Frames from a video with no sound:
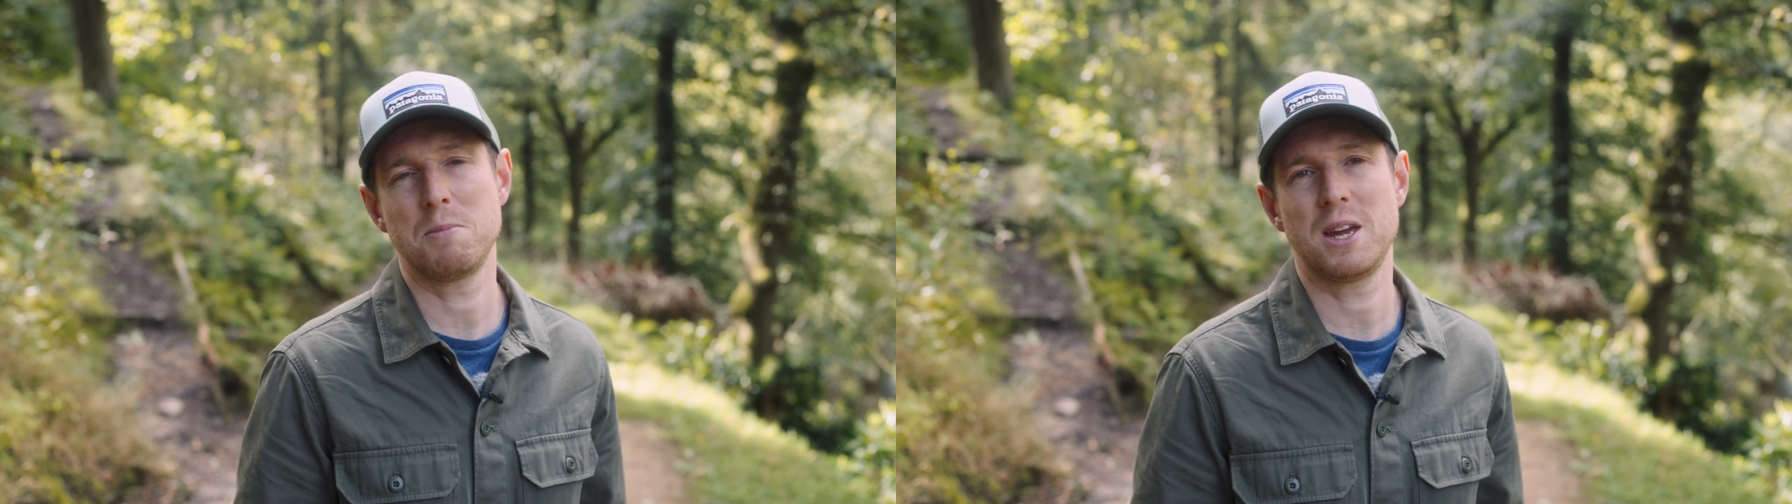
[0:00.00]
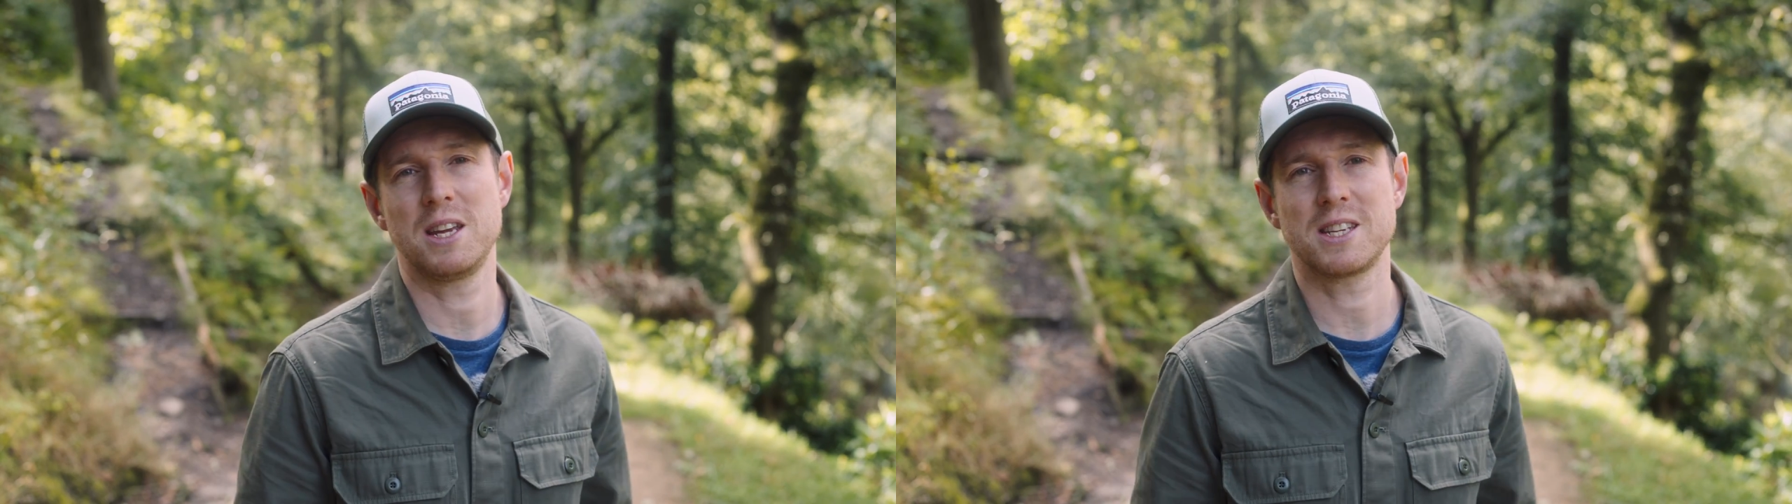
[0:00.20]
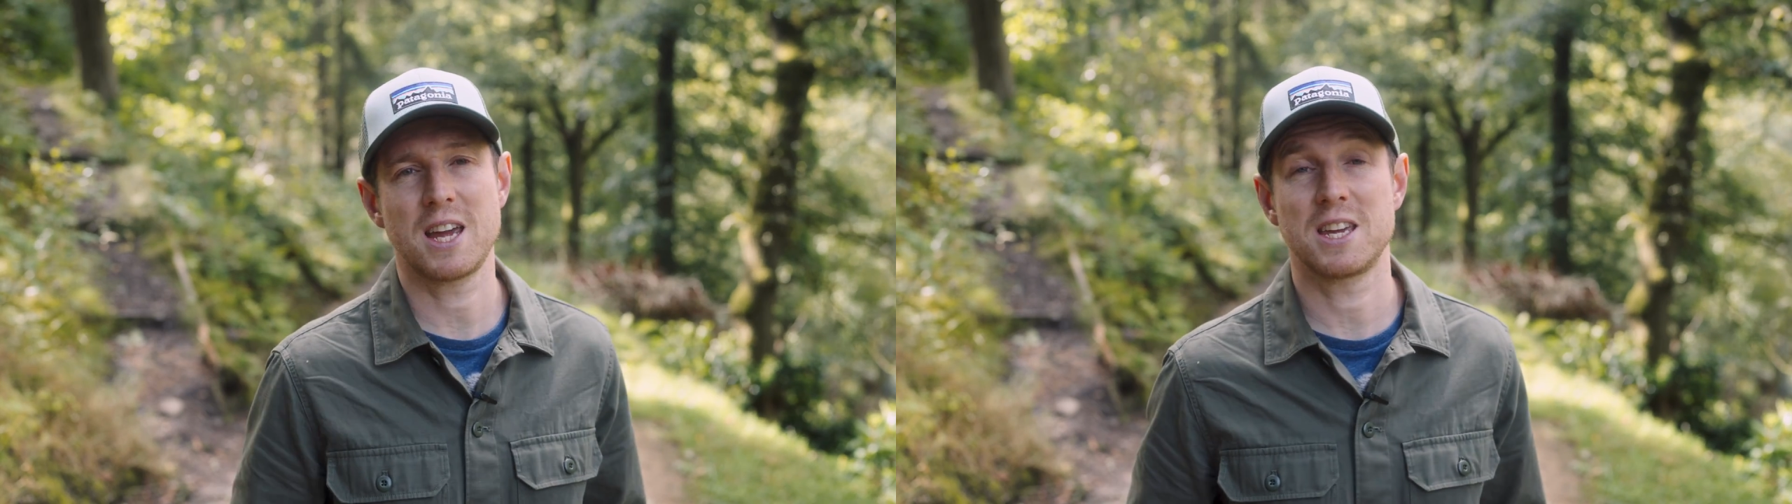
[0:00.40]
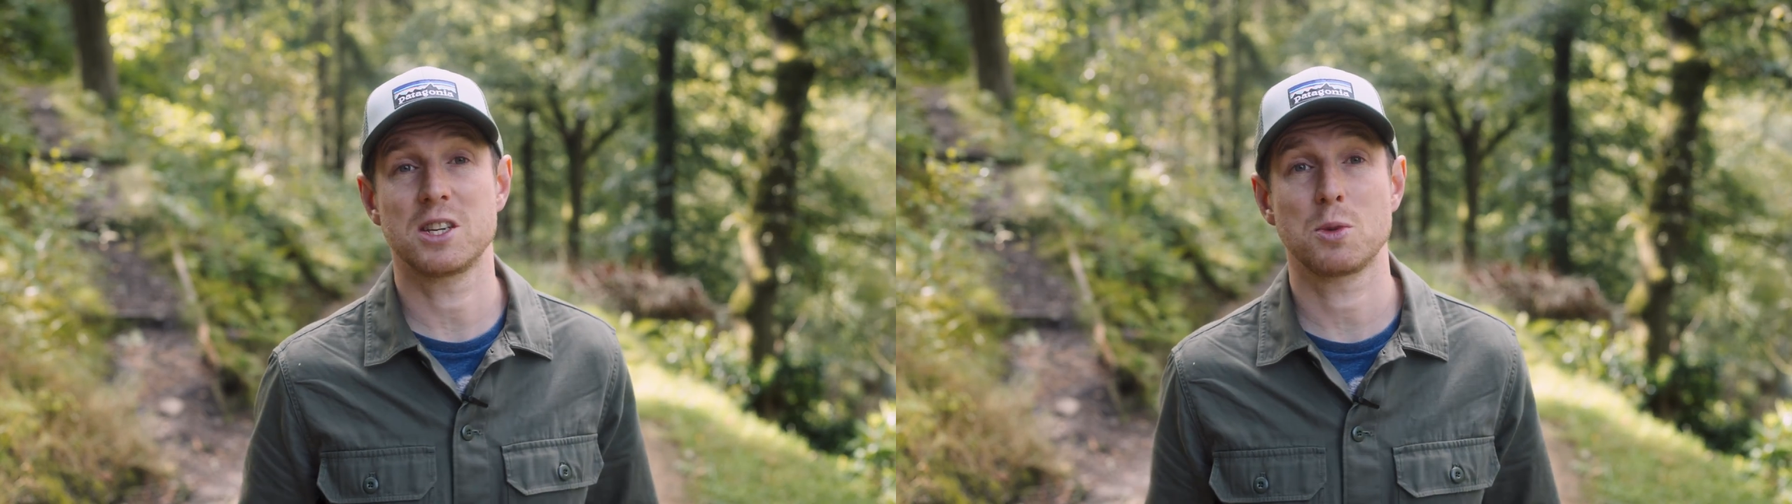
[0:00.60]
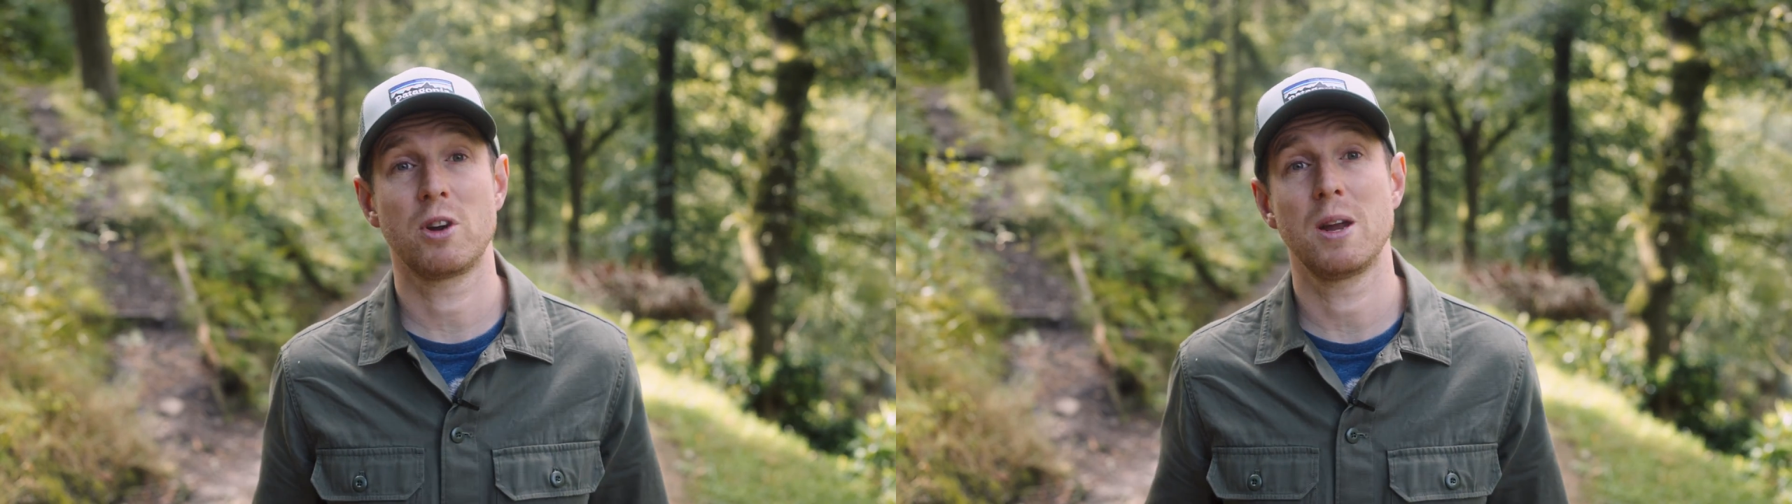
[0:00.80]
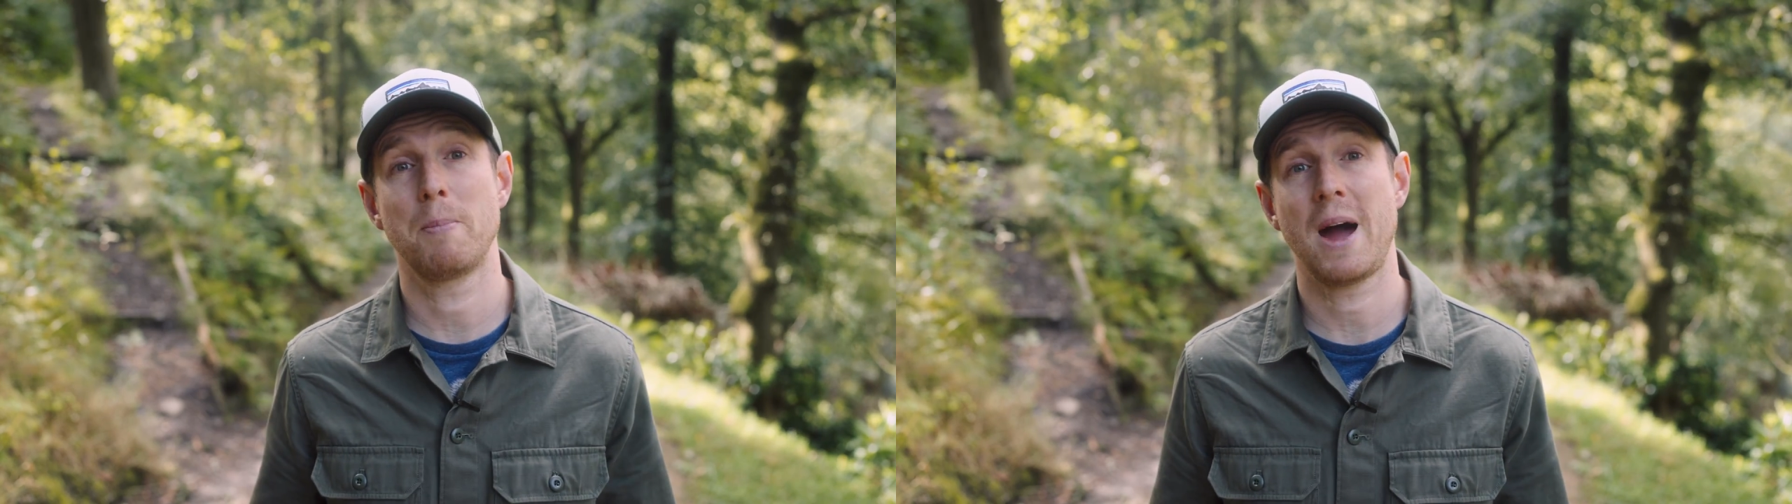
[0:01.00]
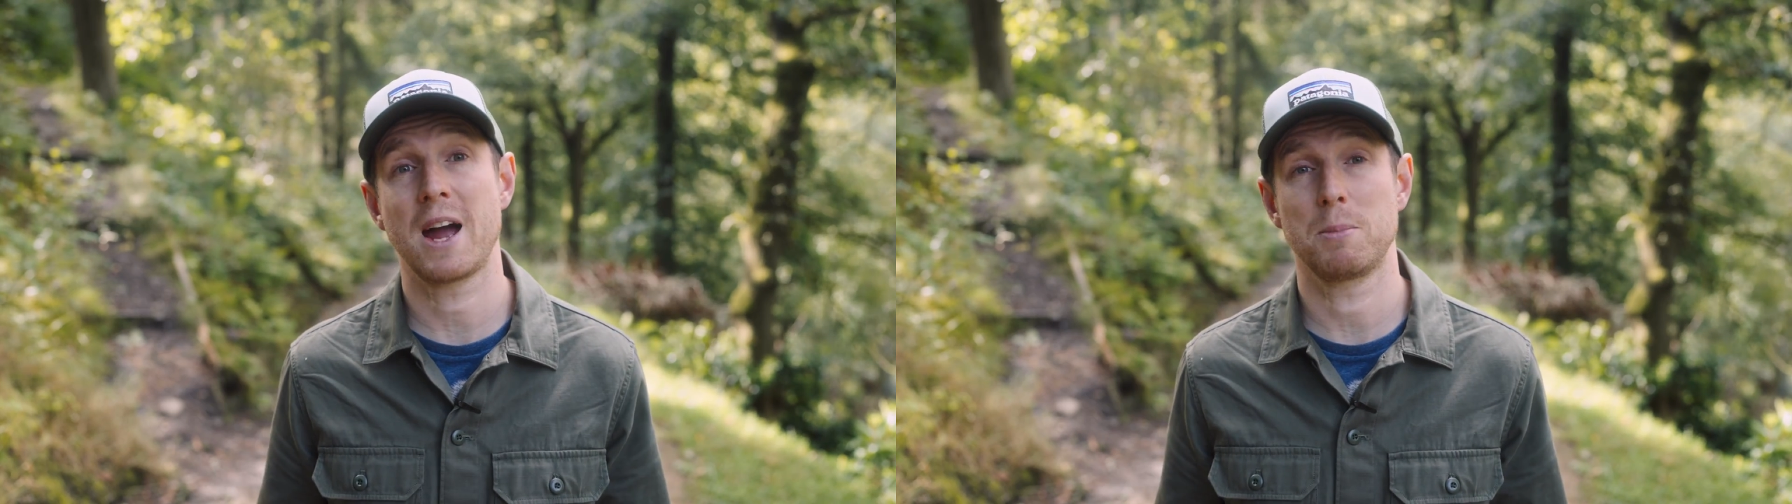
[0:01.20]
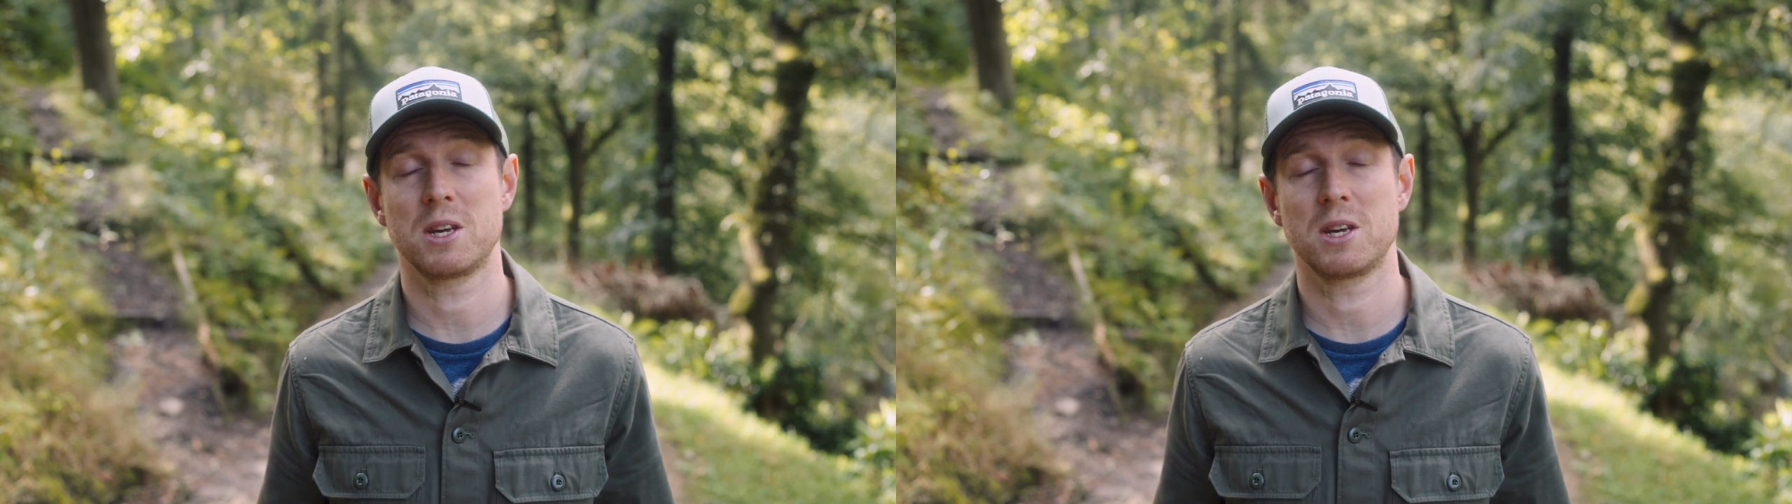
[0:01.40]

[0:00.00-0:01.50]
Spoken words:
mean take it somewhere in a bag,